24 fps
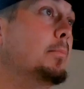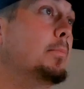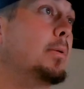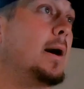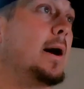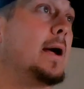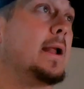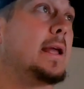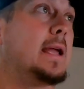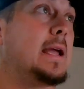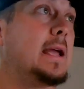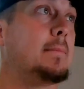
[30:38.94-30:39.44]

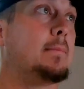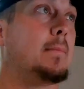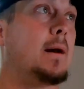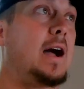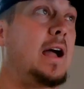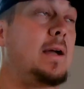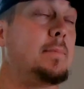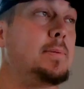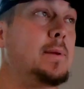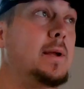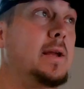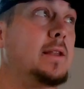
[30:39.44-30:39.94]
but in
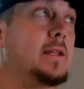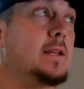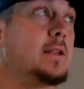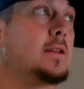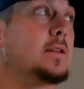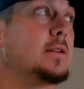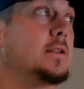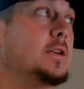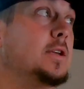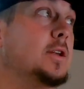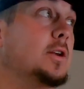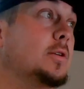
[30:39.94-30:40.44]
my
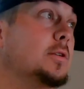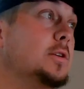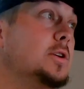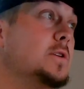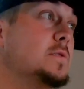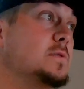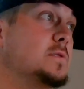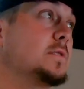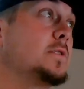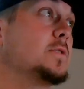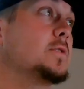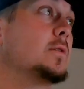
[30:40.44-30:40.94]
opinion, you know,
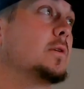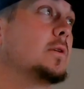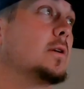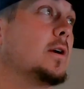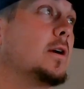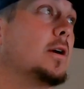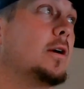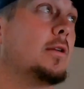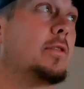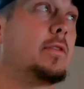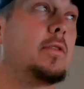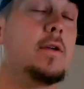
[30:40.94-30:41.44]
using Google
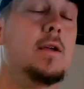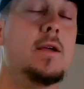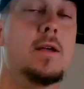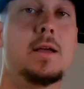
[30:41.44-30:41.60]
Earth